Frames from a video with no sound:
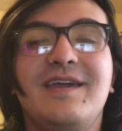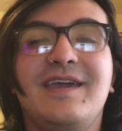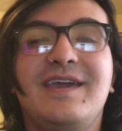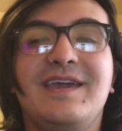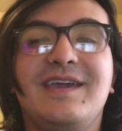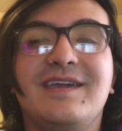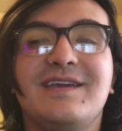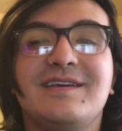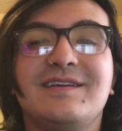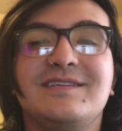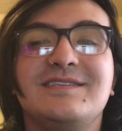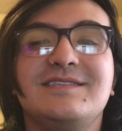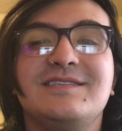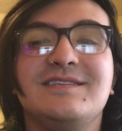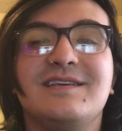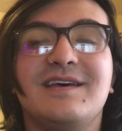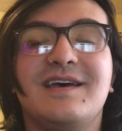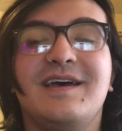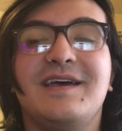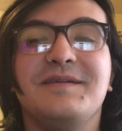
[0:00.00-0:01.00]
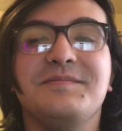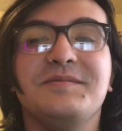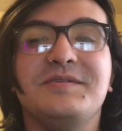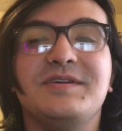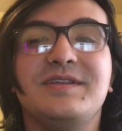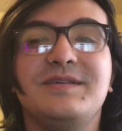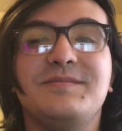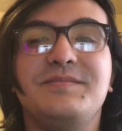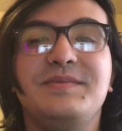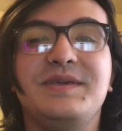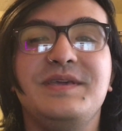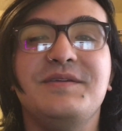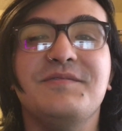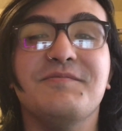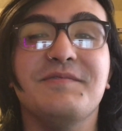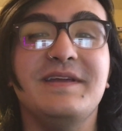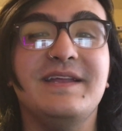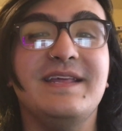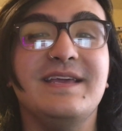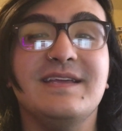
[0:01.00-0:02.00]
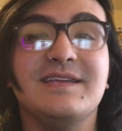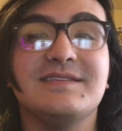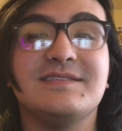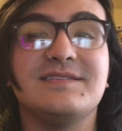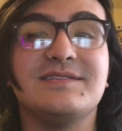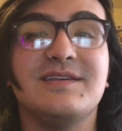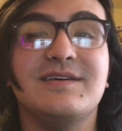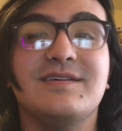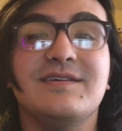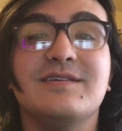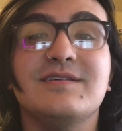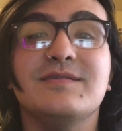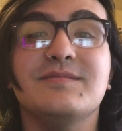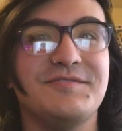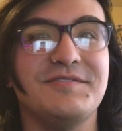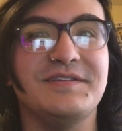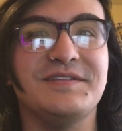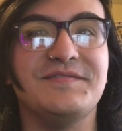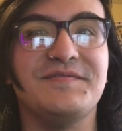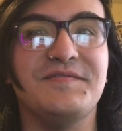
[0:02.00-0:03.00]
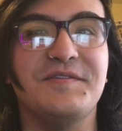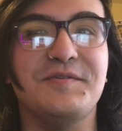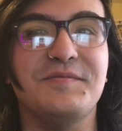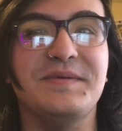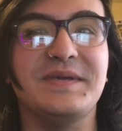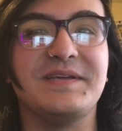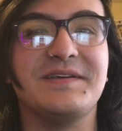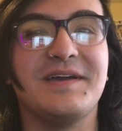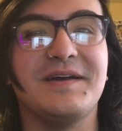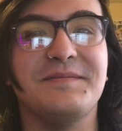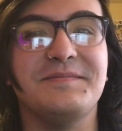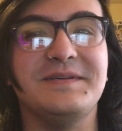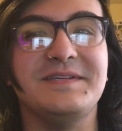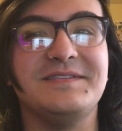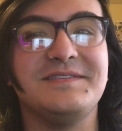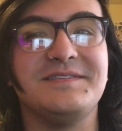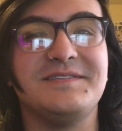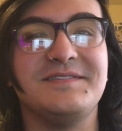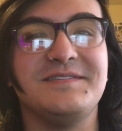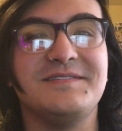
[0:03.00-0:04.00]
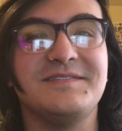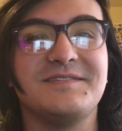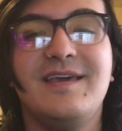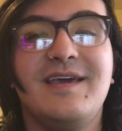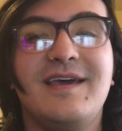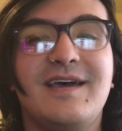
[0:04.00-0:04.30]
and I'm going to be reading some transphobic comments.